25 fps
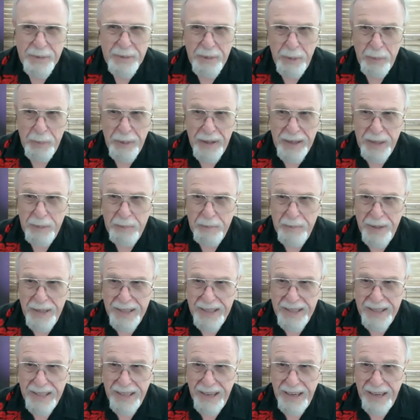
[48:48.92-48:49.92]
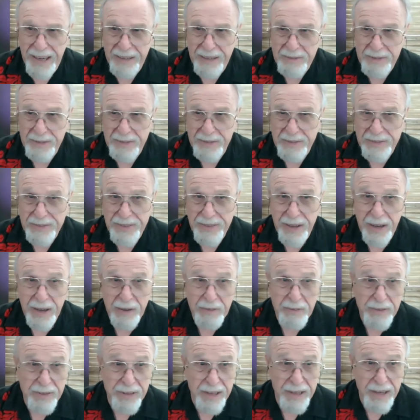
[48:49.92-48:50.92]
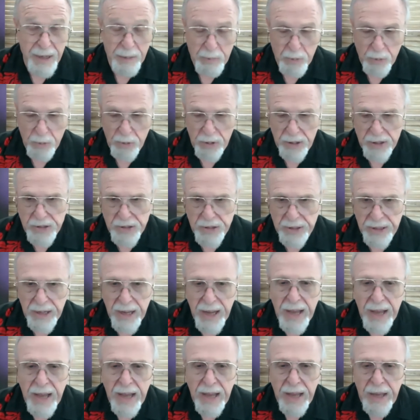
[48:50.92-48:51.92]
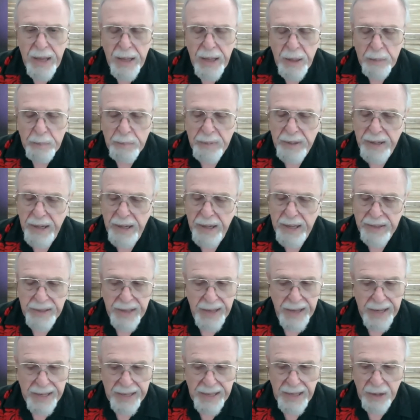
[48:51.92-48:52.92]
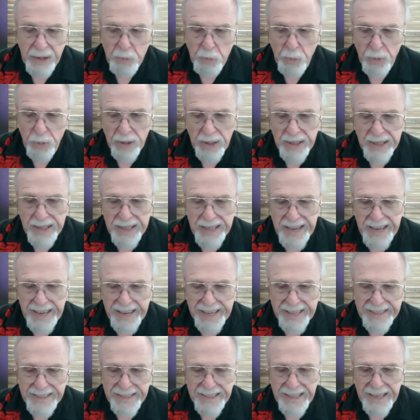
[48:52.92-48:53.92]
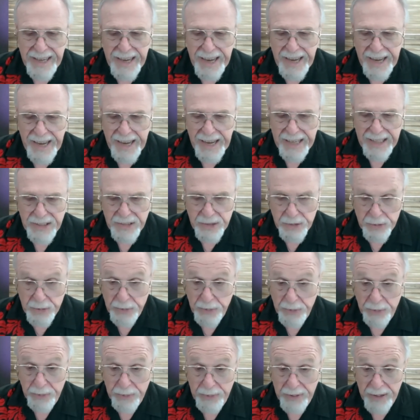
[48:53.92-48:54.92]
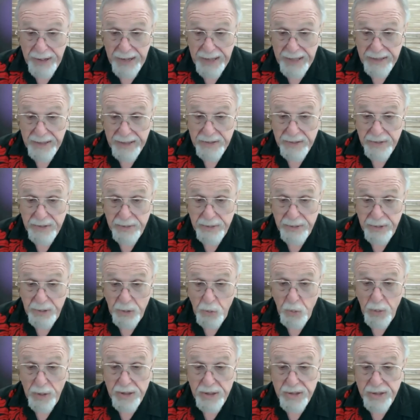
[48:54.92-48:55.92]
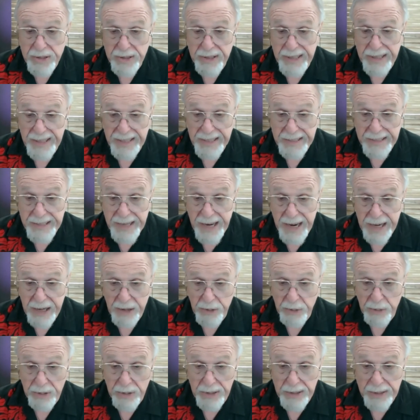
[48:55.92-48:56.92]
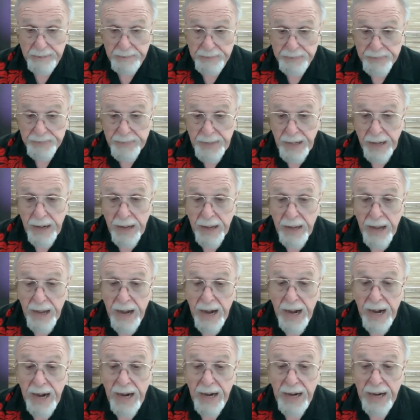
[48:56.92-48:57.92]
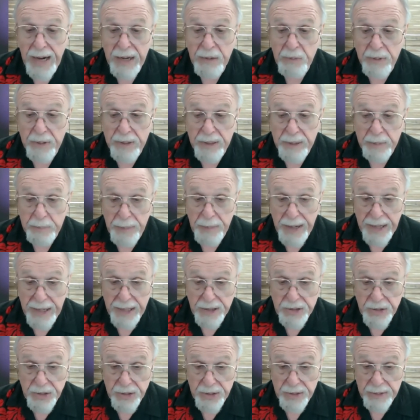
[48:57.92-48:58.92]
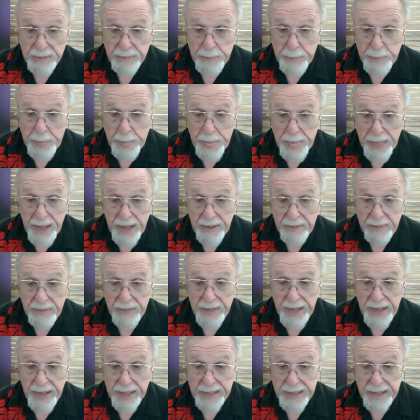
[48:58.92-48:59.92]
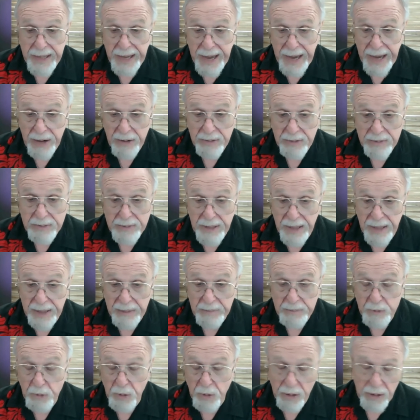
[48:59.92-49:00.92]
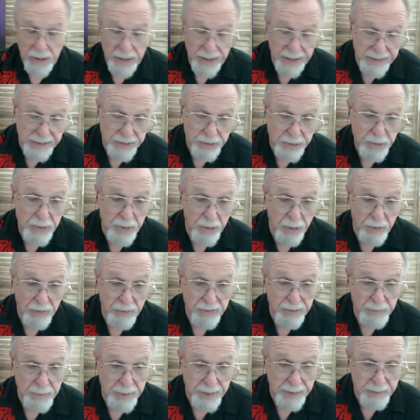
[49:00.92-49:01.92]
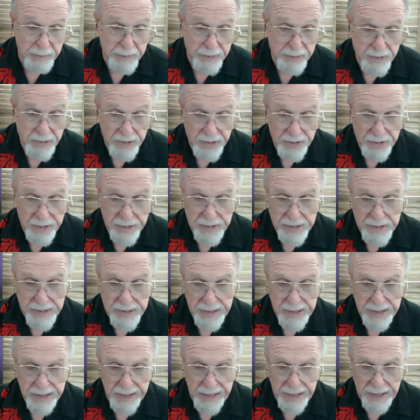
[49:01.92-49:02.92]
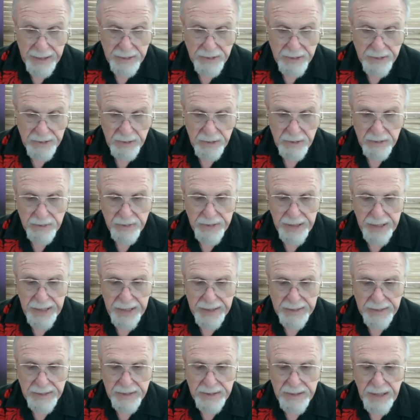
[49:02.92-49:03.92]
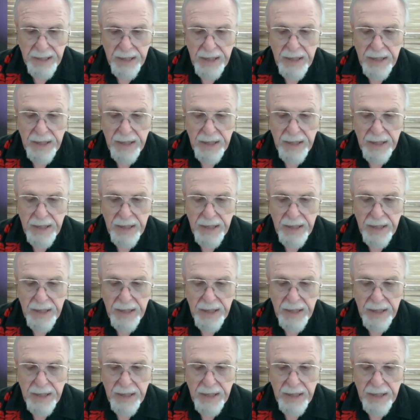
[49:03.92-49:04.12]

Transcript: They're making money off of, off of the operation. Beyond that, I really can't answer, answer the question entirely. I would imagine that count, I, well, I do know from my position in city council that